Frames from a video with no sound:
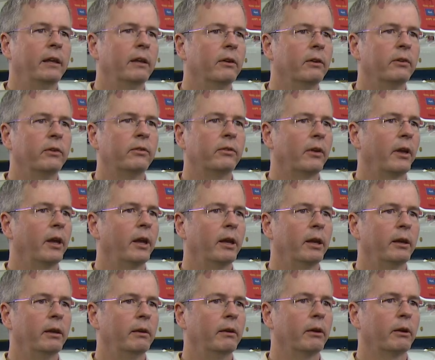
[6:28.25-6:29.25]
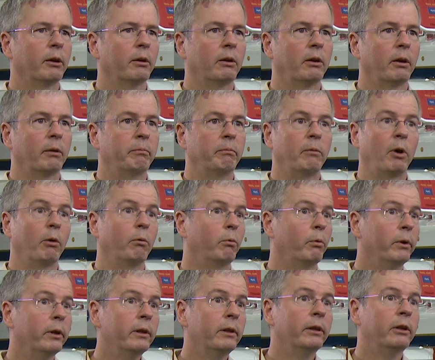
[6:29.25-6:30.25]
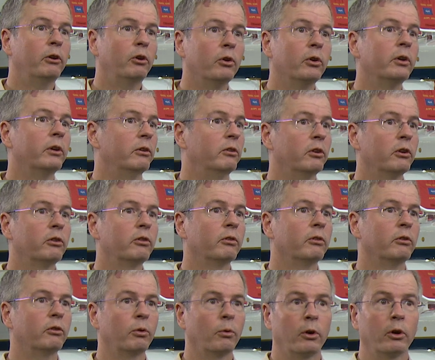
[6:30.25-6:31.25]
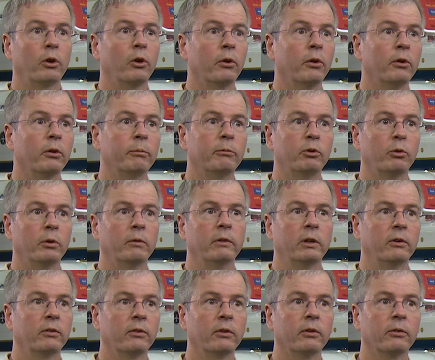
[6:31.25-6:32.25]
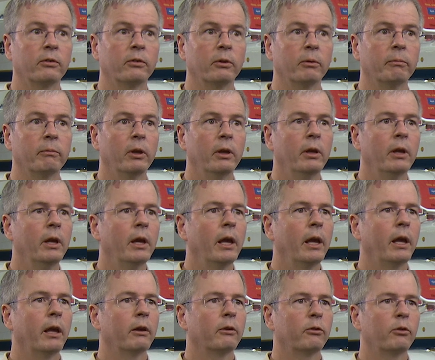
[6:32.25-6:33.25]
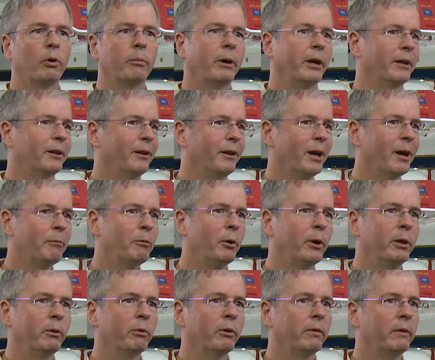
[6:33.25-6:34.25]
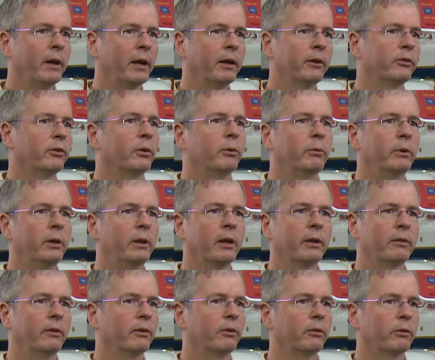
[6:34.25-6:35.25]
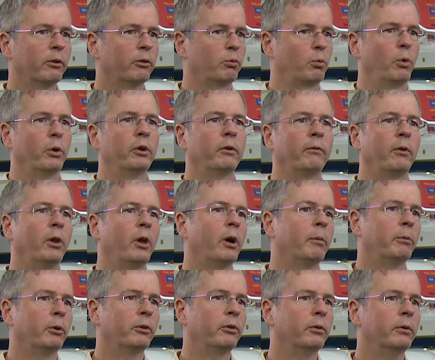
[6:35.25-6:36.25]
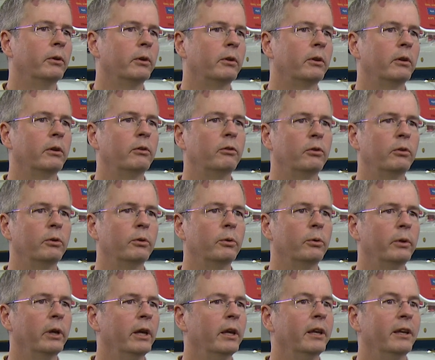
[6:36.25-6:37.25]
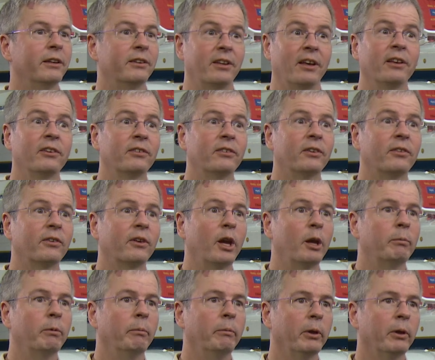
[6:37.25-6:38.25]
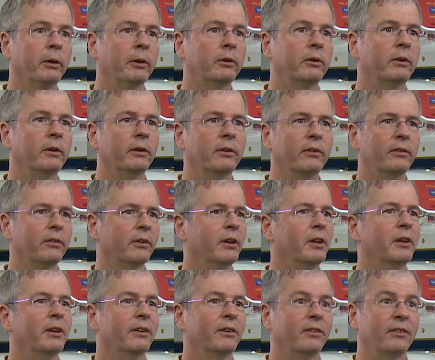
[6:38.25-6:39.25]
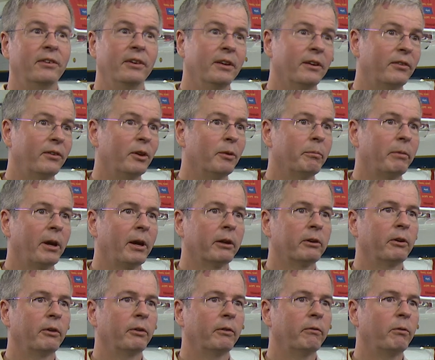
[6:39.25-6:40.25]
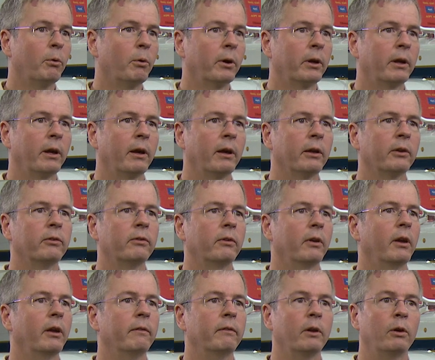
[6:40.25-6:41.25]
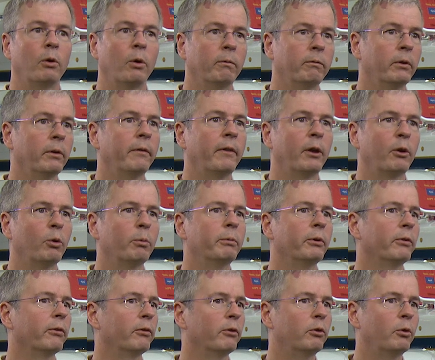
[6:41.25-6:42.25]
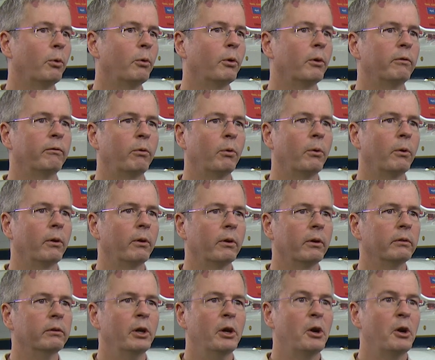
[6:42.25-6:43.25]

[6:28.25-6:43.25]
is a, a, a really good addition to our current observing system. And so by collaborating with NASA, we get this, this wonderful opportunity to test its capabilities, see its impact on the forecasts, and then hopefully that opens the door for a,